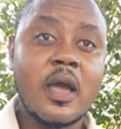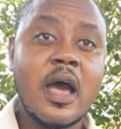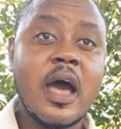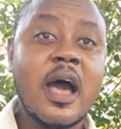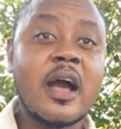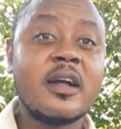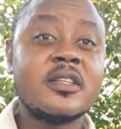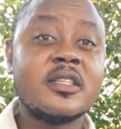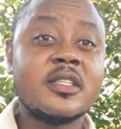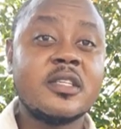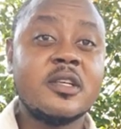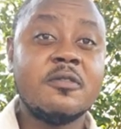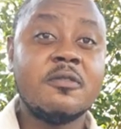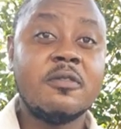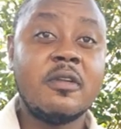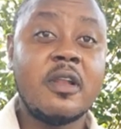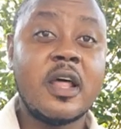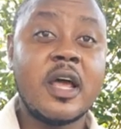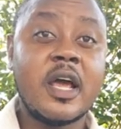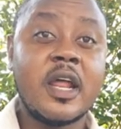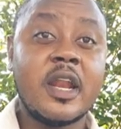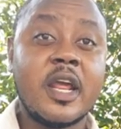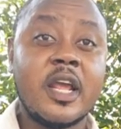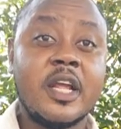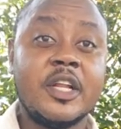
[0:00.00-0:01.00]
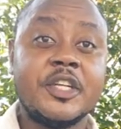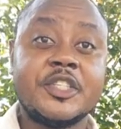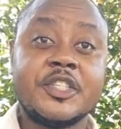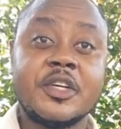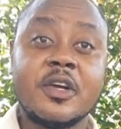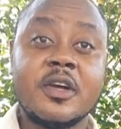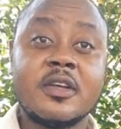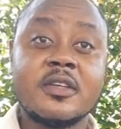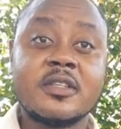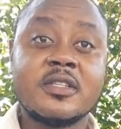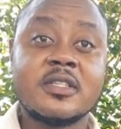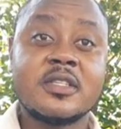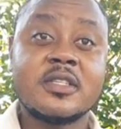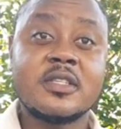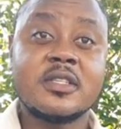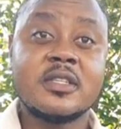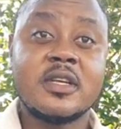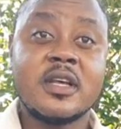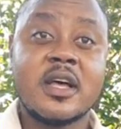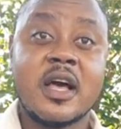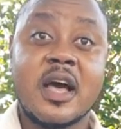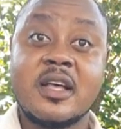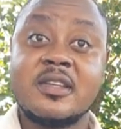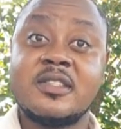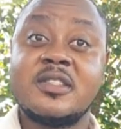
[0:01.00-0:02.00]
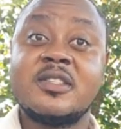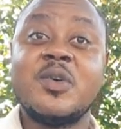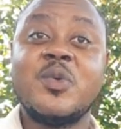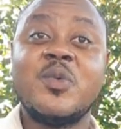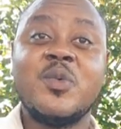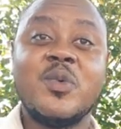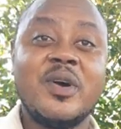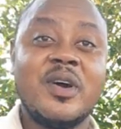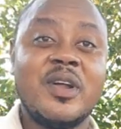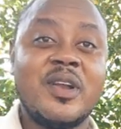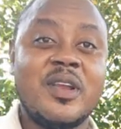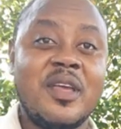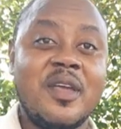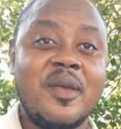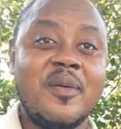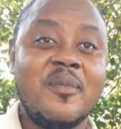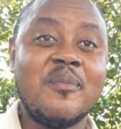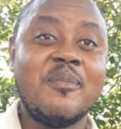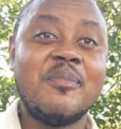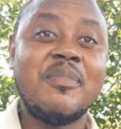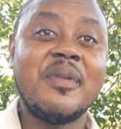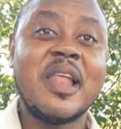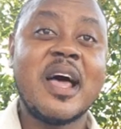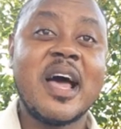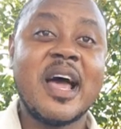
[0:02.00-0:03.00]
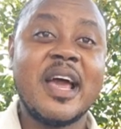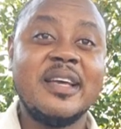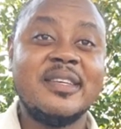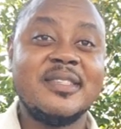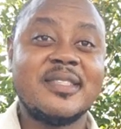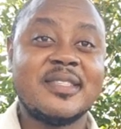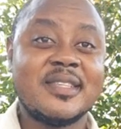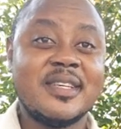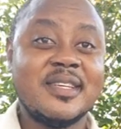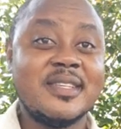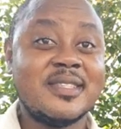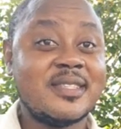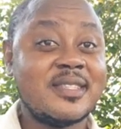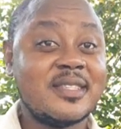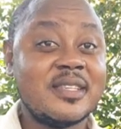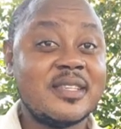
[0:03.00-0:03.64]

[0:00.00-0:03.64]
Active learning, just as the word implies, is